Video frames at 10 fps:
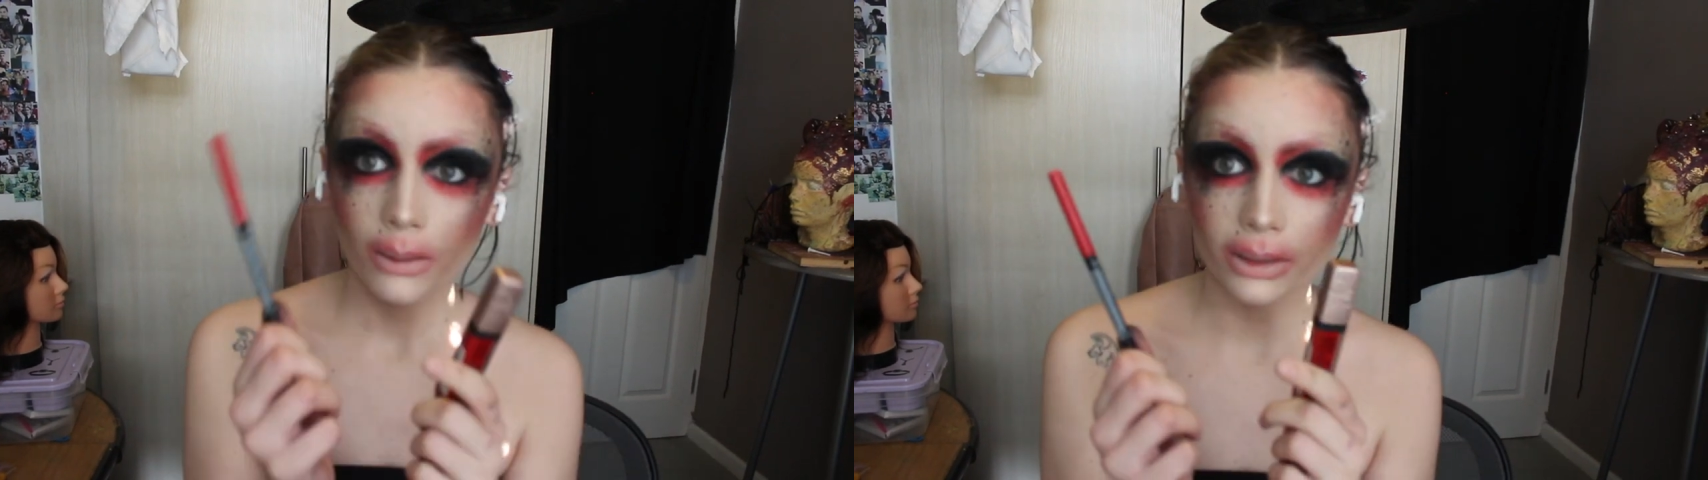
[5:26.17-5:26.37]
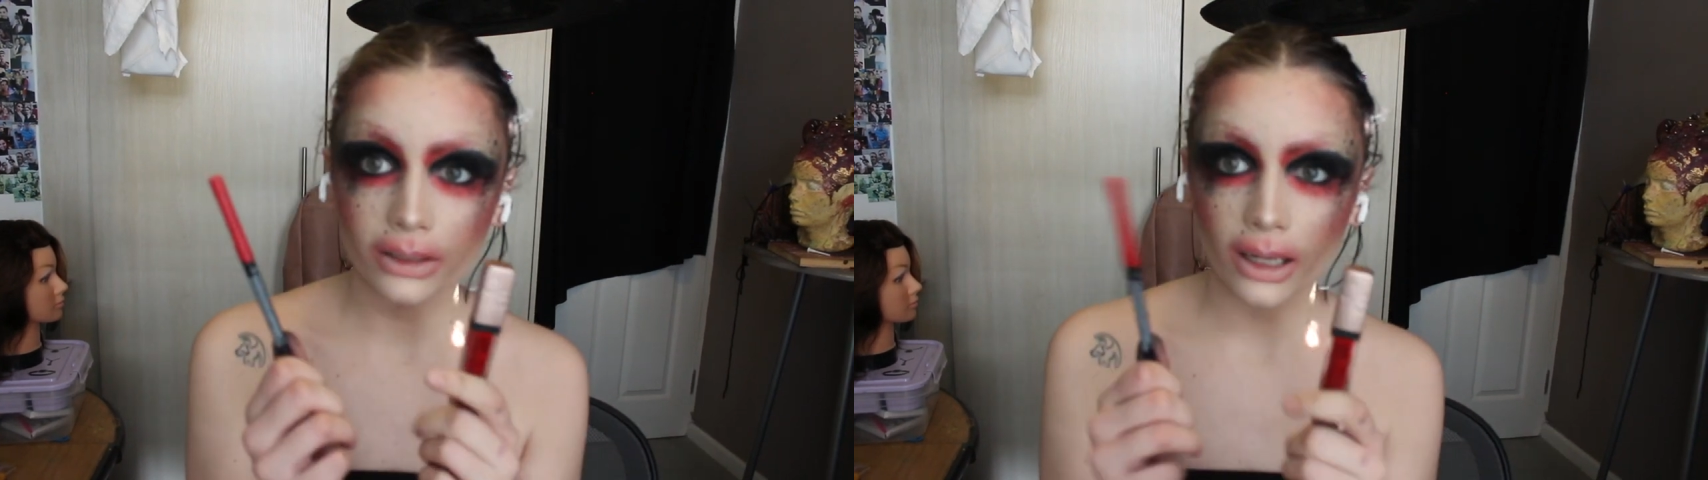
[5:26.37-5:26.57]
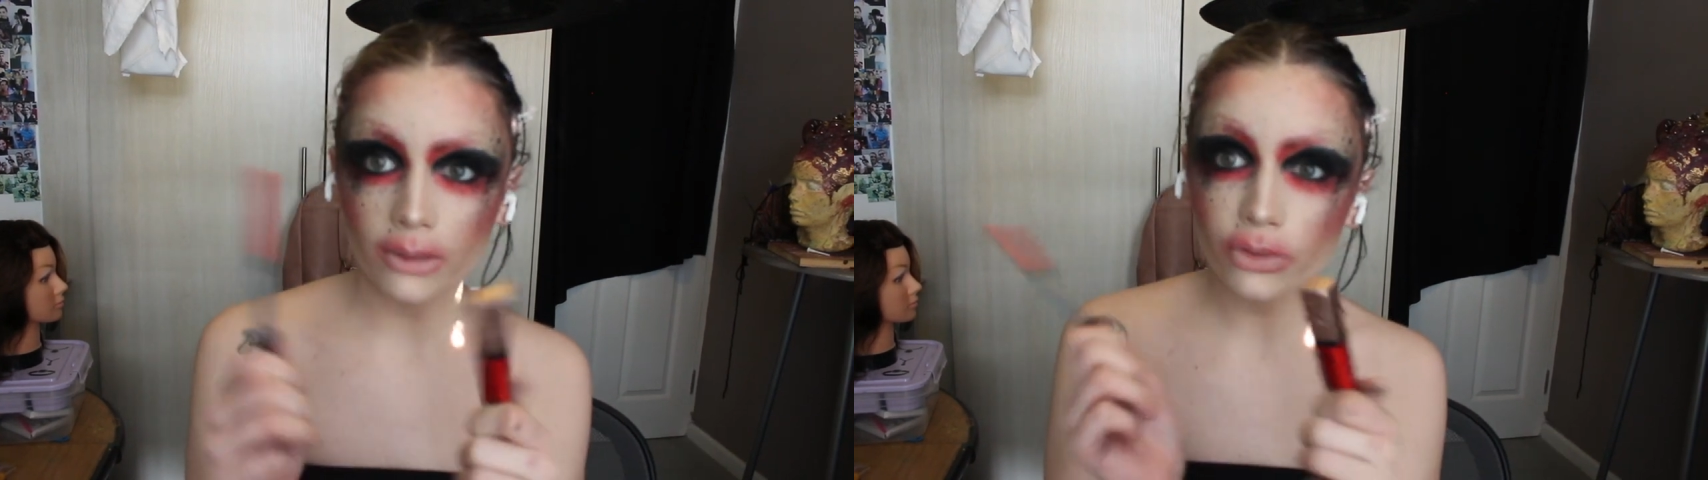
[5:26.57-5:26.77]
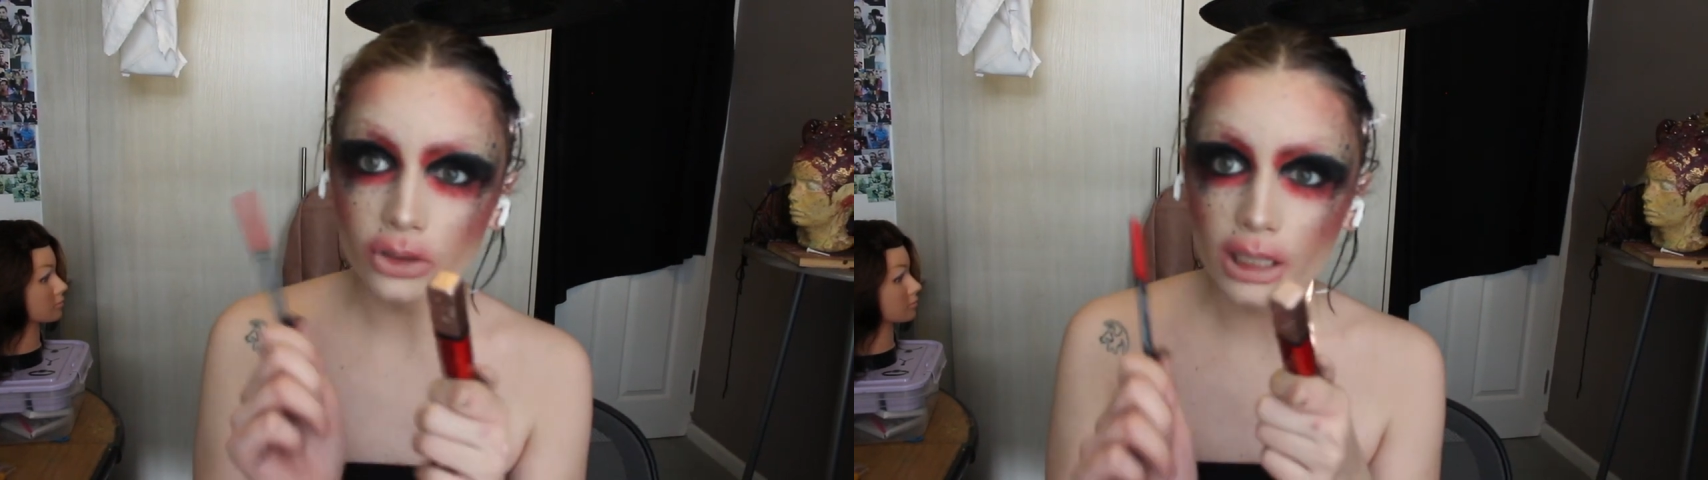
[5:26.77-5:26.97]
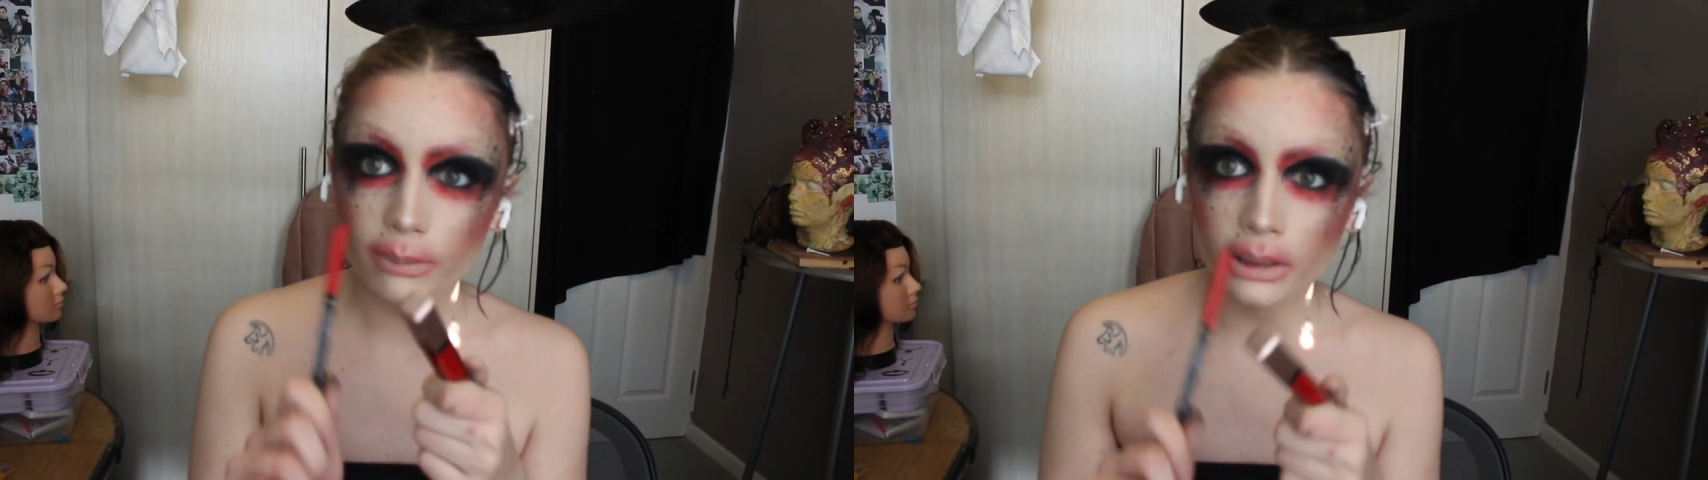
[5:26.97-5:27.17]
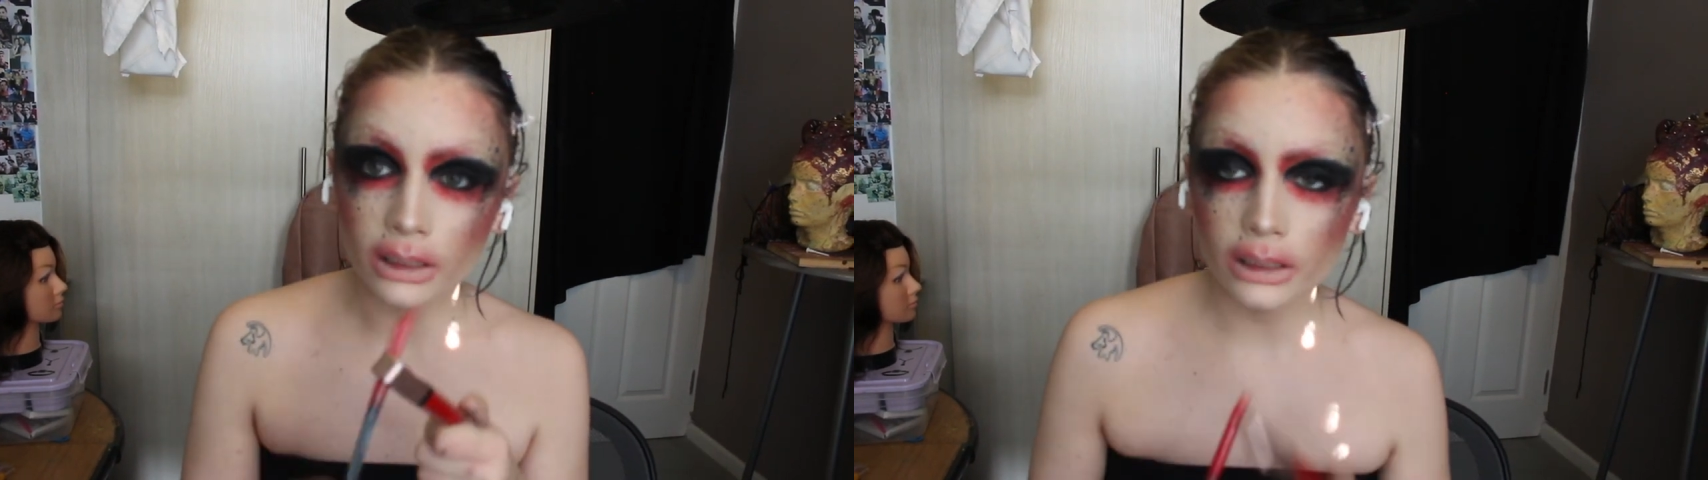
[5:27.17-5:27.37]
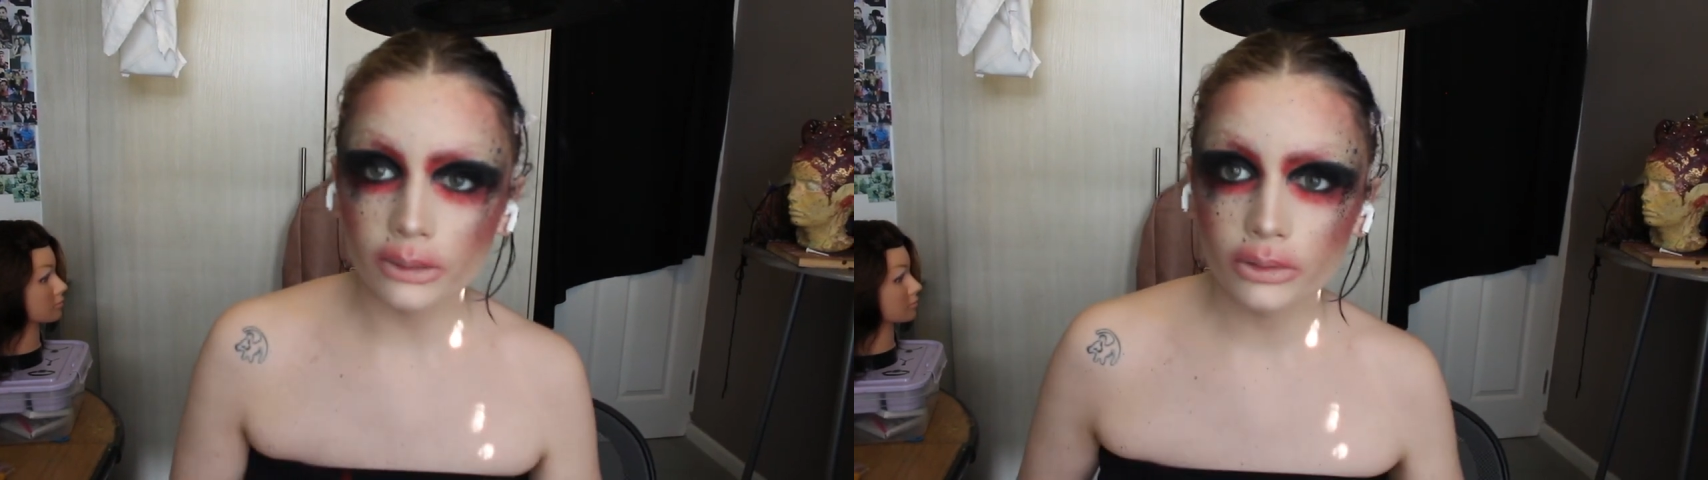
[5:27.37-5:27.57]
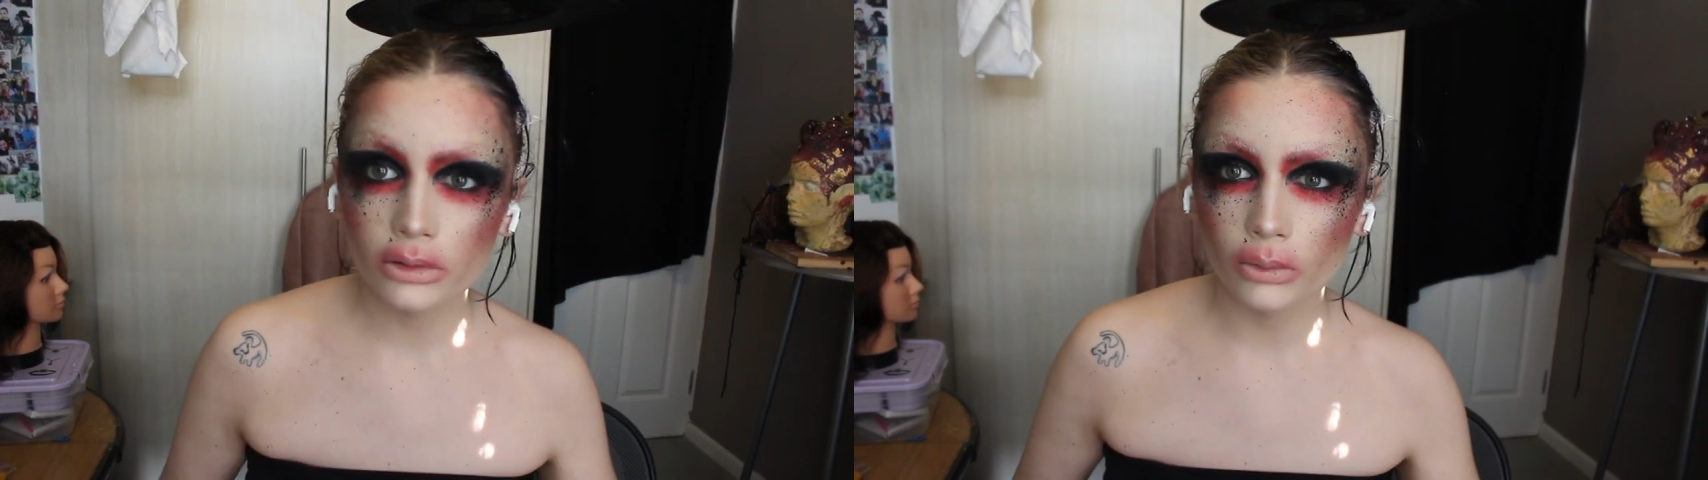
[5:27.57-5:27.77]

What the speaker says: but time for some leaves.